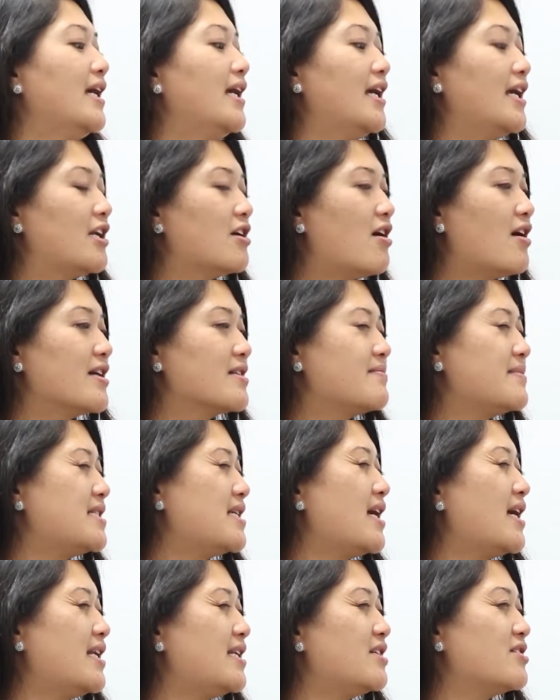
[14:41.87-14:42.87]
it cost me
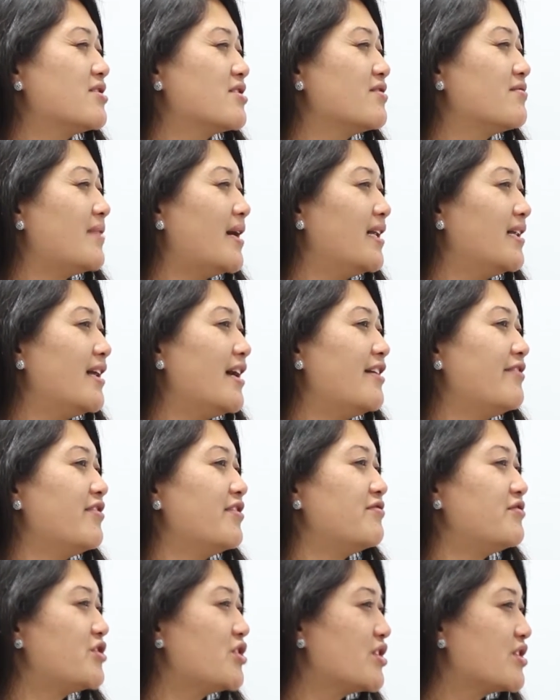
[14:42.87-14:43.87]
10 years of my life
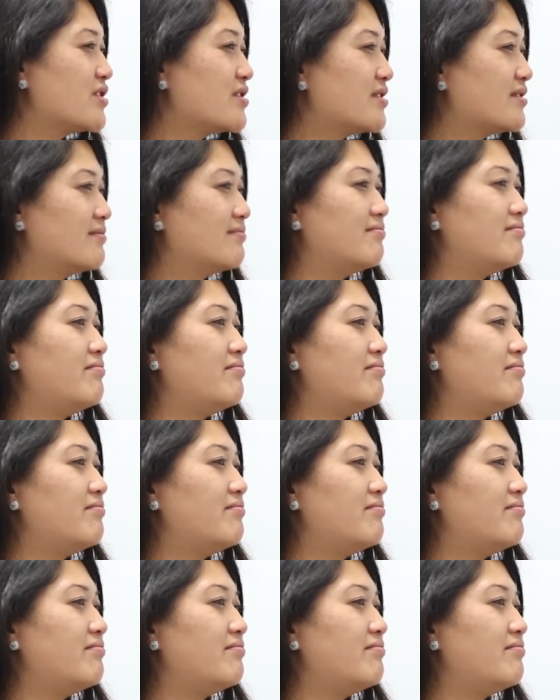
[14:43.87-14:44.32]
of just